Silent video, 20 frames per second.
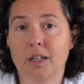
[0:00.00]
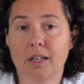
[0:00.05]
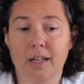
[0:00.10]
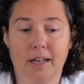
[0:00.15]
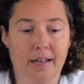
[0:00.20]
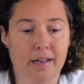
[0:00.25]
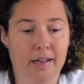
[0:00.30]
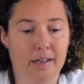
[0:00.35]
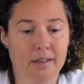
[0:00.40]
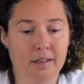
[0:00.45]

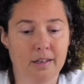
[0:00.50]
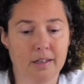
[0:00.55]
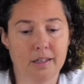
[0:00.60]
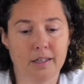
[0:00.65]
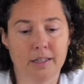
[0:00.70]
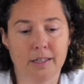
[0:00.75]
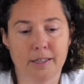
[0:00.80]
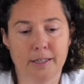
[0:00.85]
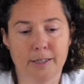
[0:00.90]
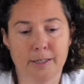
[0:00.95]
and
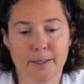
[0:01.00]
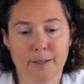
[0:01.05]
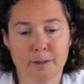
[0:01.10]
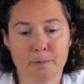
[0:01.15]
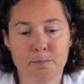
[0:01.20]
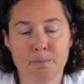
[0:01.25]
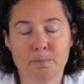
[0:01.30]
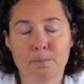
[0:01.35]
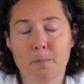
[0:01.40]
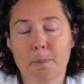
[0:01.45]

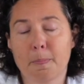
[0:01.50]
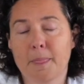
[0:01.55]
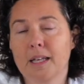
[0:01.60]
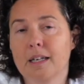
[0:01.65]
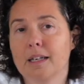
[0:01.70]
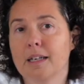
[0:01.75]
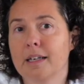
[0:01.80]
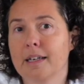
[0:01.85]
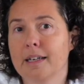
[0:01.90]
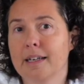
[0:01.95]

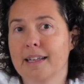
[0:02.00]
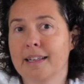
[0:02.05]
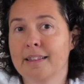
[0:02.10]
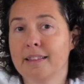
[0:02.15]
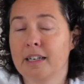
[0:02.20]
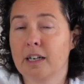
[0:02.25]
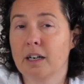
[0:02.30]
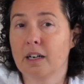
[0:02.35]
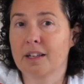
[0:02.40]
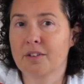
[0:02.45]

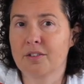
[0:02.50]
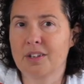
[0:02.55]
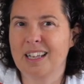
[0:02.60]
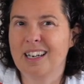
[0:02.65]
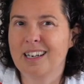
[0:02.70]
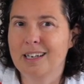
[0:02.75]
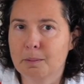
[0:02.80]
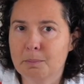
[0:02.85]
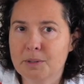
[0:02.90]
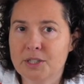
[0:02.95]
their, let's say,
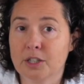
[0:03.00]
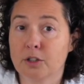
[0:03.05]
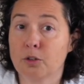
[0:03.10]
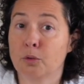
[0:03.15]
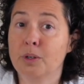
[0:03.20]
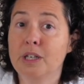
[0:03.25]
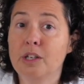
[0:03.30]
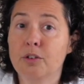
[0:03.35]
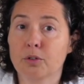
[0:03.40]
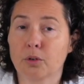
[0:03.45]
limited
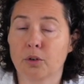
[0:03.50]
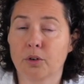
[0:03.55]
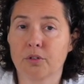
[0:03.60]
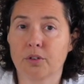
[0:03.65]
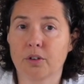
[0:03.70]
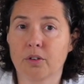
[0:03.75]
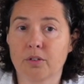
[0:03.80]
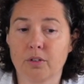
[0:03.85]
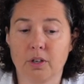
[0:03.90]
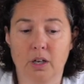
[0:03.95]

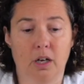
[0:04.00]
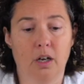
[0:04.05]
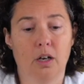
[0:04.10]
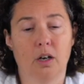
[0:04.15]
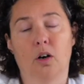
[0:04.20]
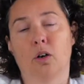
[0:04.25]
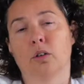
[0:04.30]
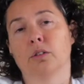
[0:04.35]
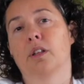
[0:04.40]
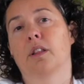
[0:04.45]
resources
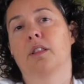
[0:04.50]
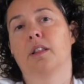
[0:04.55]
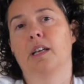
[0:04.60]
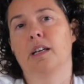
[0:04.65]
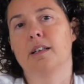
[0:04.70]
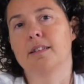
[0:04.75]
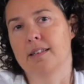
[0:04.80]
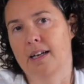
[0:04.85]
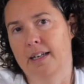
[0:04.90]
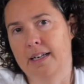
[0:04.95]
on the
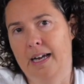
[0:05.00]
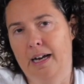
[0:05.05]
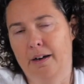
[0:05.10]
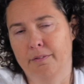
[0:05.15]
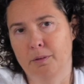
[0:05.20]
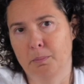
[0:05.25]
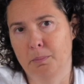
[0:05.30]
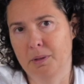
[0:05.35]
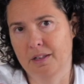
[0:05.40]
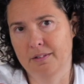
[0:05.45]
things that have
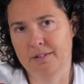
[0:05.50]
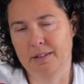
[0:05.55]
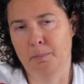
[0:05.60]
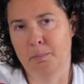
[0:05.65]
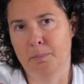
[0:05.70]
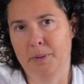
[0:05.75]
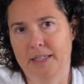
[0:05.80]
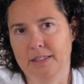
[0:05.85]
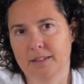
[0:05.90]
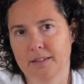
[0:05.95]
the biggest
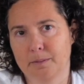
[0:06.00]
impact.